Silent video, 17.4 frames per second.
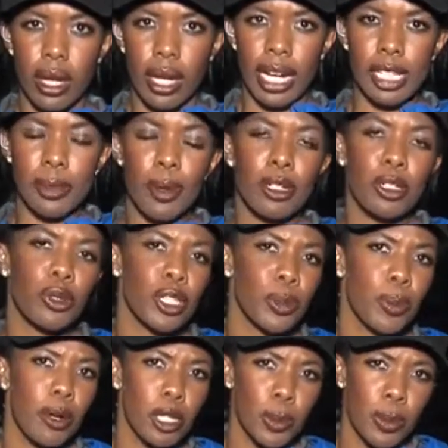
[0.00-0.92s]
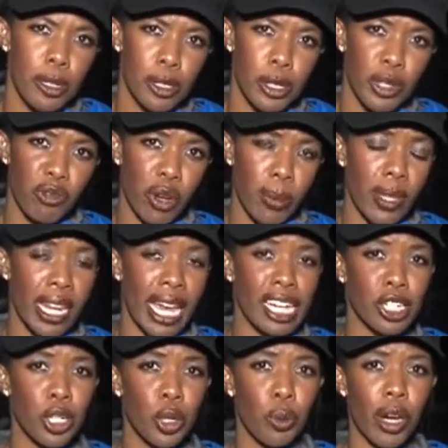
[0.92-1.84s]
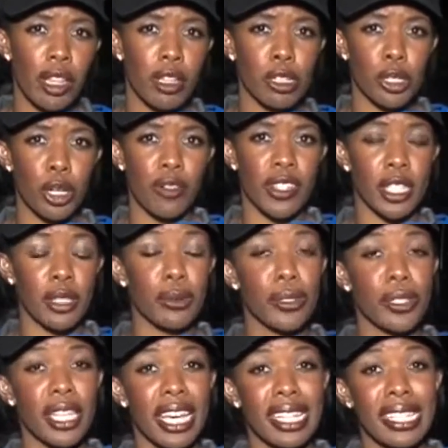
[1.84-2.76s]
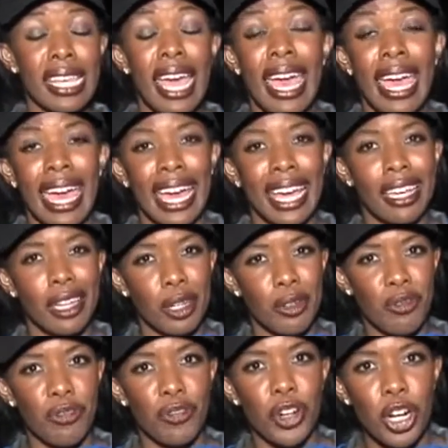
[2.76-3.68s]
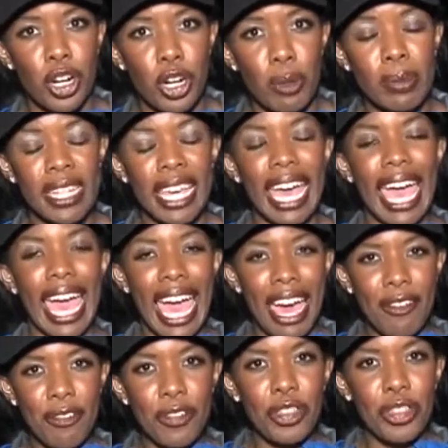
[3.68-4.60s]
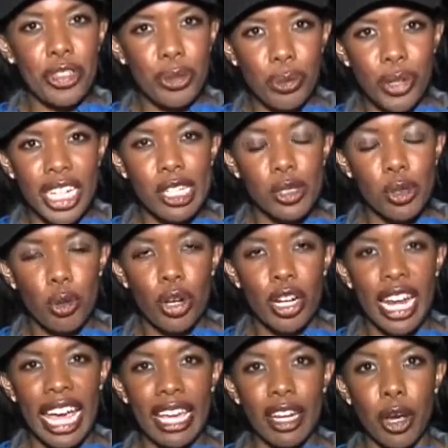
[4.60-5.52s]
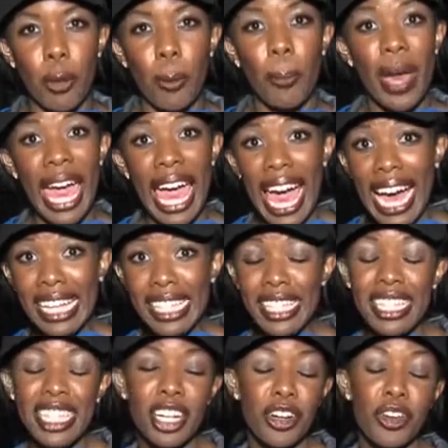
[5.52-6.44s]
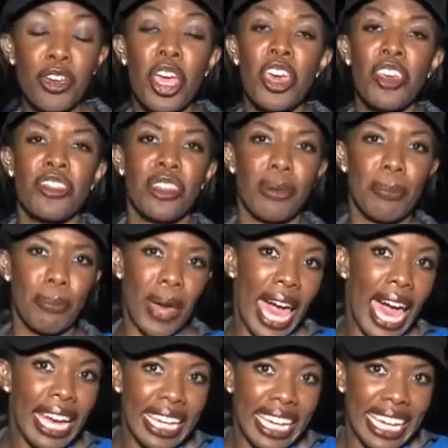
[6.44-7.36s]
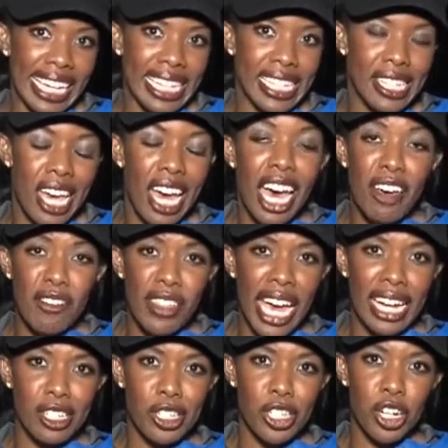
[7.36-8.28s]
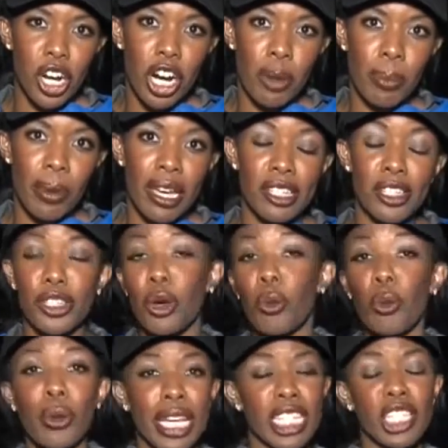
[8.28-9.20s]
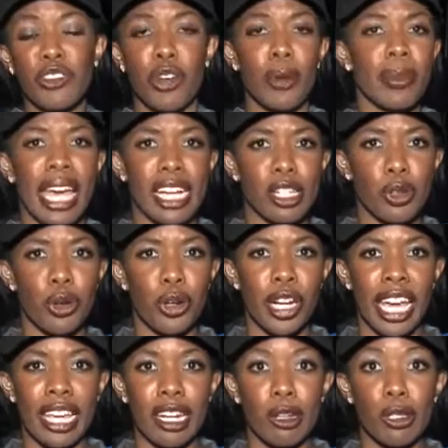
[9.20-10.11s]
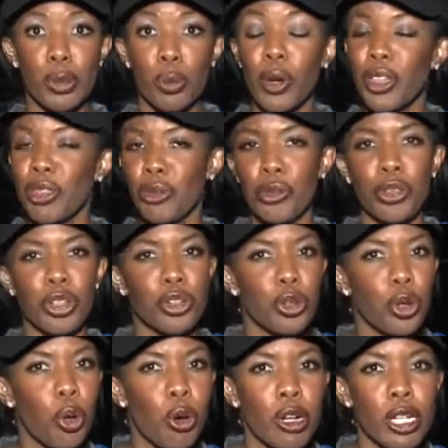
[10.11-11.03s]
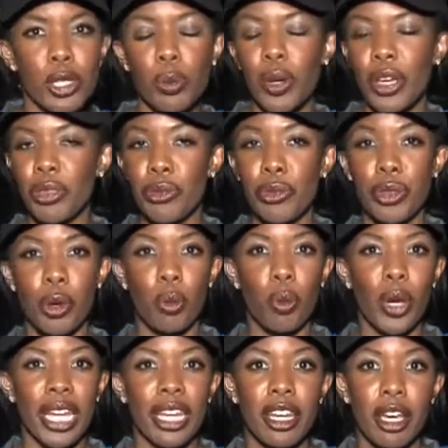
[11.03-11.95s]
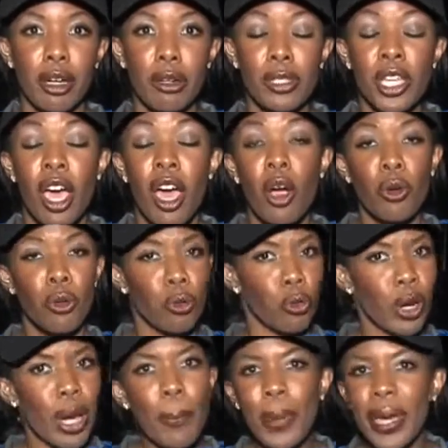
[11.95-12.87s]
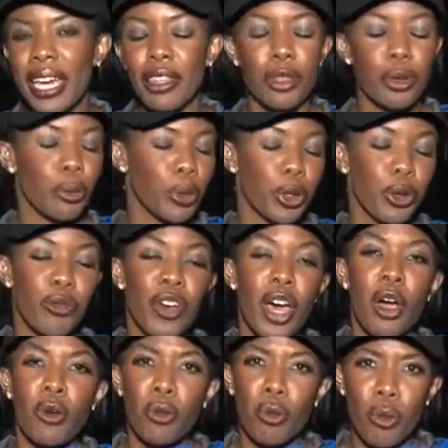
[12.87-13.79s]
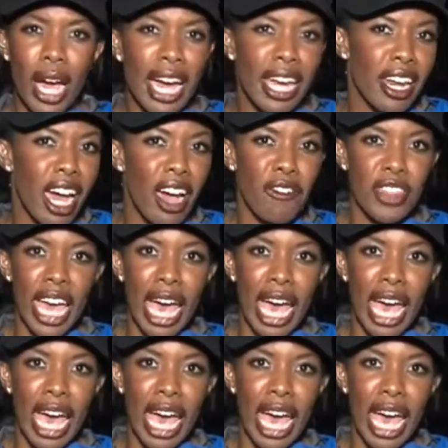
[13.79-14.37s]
And I spoke to a spokesperson from the National Weather Service who says a confirmed F 3 tornado passed near the back end of that Starbucks. The winds from that tornadoes went through the doors, went through the windows, ripping the roof right off